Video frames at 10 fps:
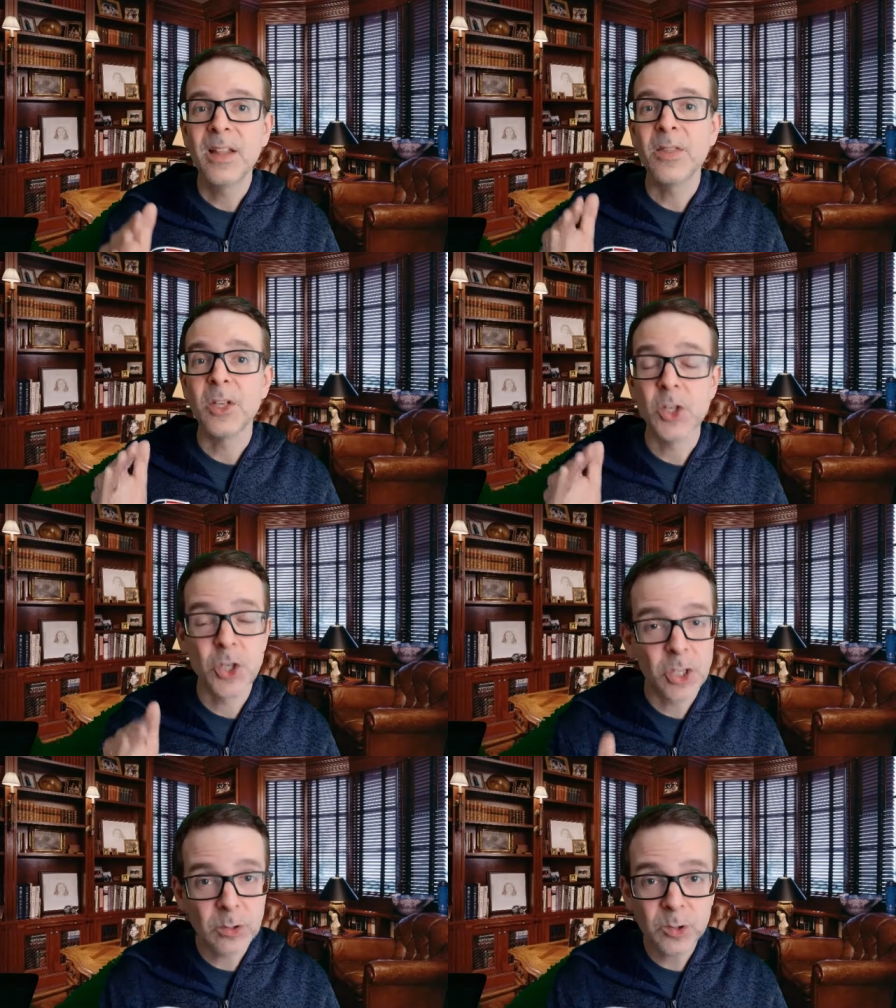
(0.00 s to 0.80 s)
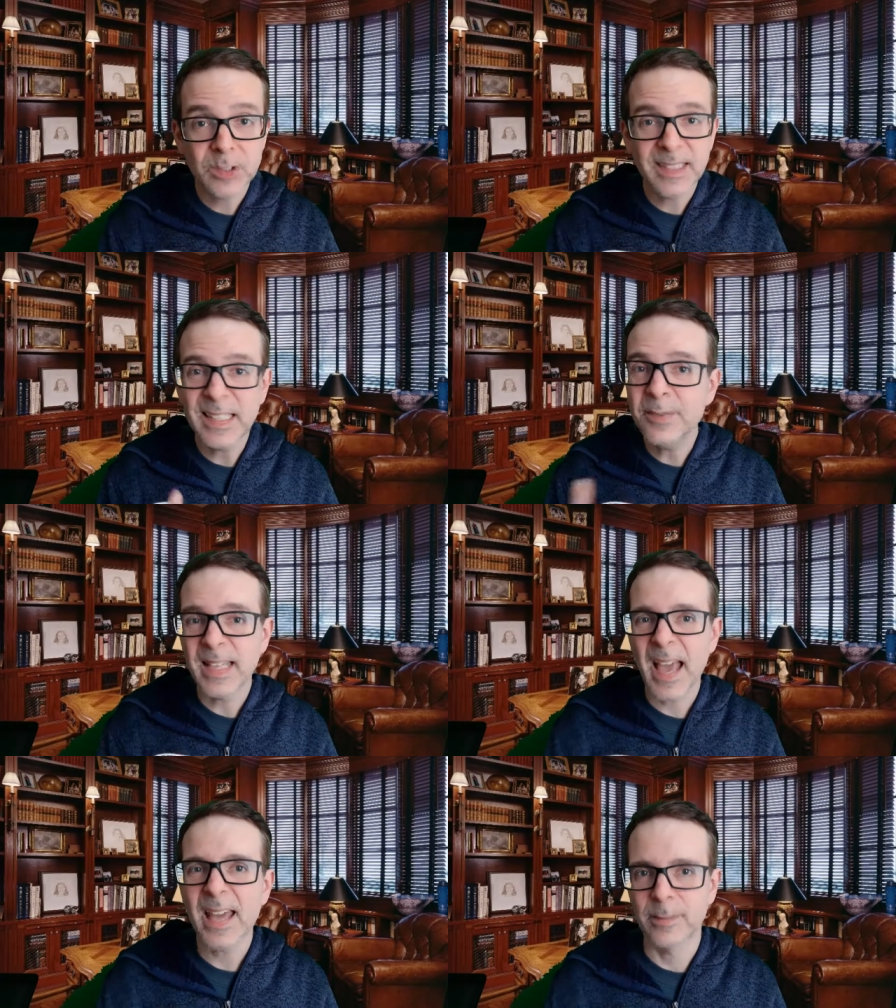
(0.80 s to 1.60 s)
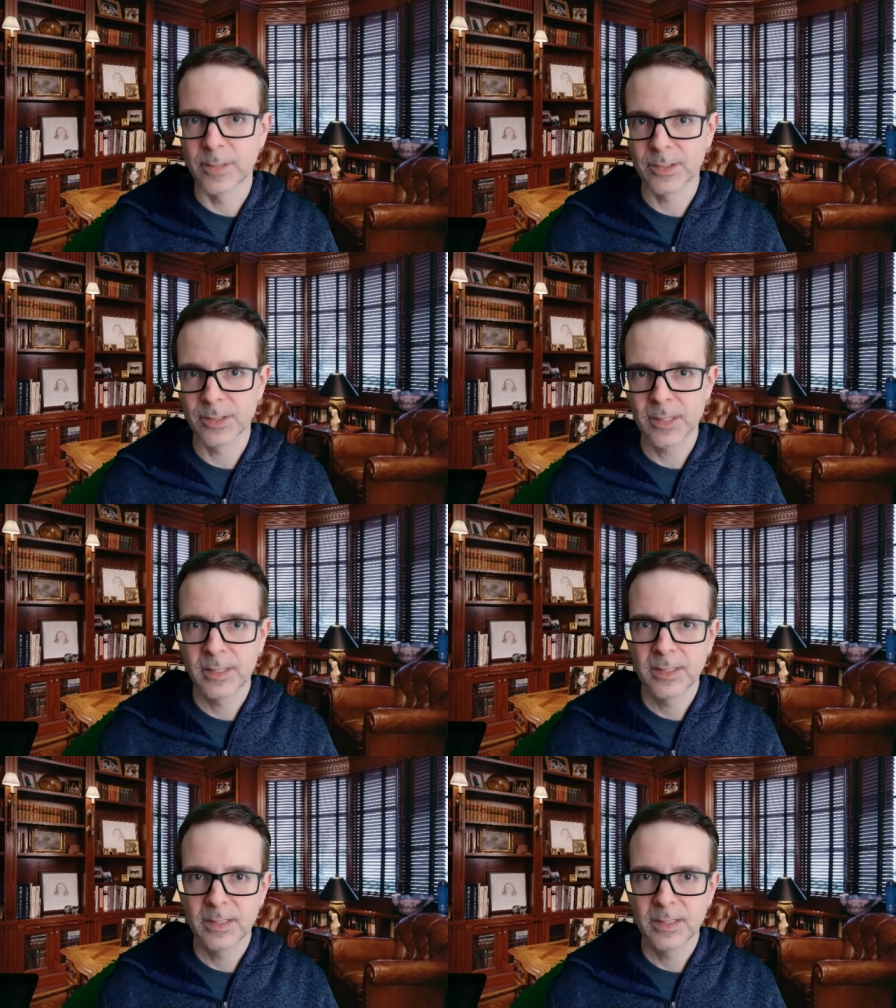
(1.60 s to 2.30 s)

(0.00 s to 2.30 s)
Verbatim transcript: the children, even the animals.